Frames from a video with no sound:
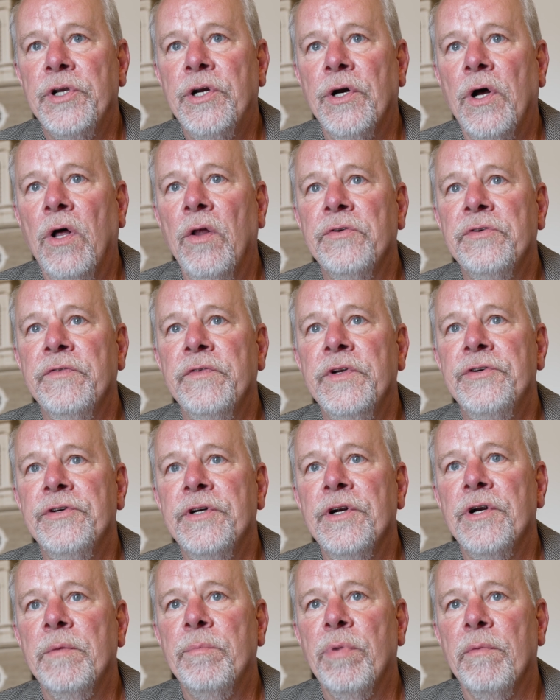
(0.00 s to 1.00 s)
College of
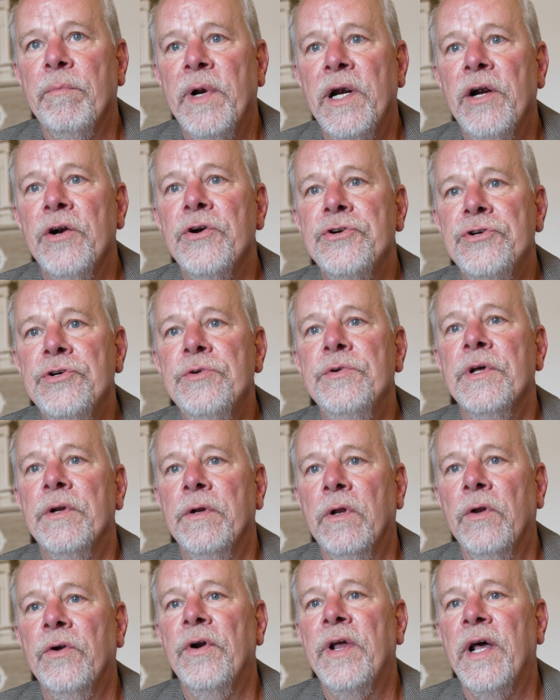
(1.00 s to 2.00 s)
Engineering prepares you to
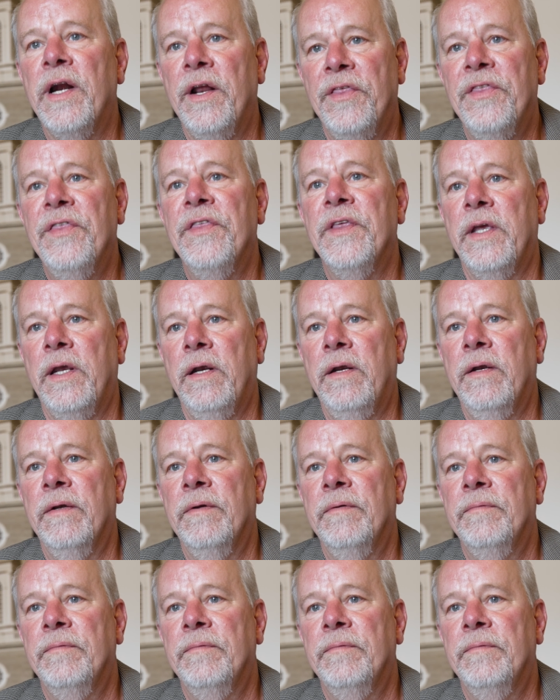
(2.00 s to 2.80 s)
learn how to think.